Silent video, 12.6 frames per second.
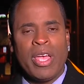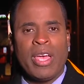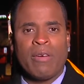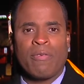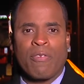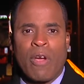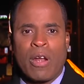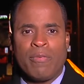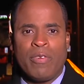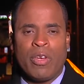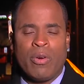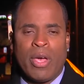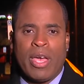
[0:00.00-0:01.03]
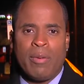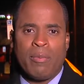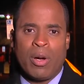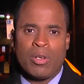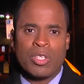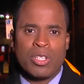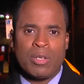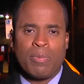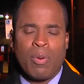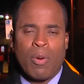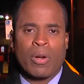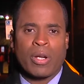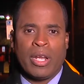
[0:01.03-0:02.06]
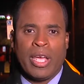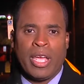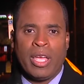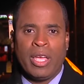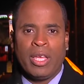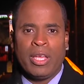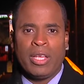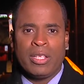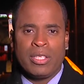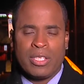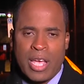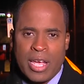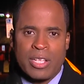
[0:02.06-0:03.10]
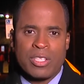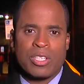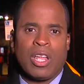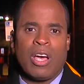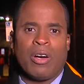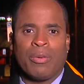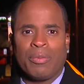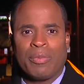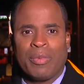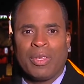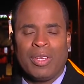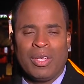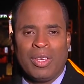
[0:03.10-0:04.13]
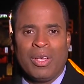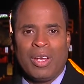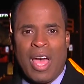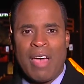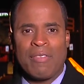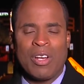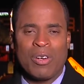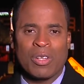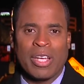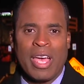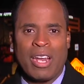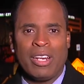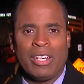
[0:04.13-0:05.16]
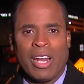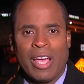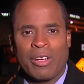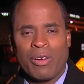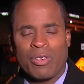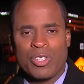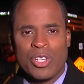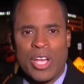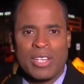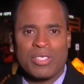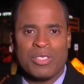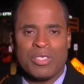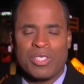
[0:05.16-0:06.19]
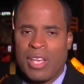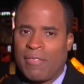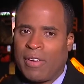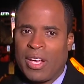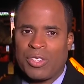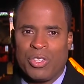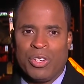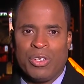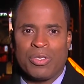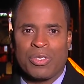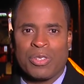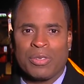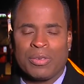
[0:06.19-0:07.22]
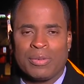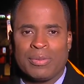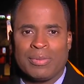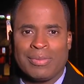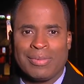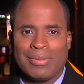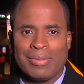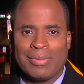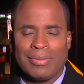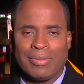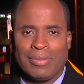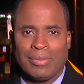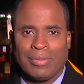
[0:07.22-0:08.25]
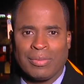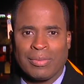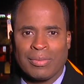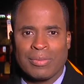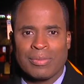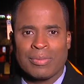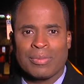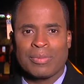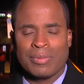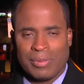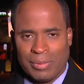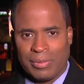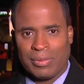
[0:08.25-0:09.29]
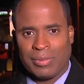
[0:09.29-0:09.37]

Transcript: in front of you, and most importantly, take it slow. Live in Oakland County tonight, Curtis Jackson, 7 Action News. That is the truth. Thank you, Curtis.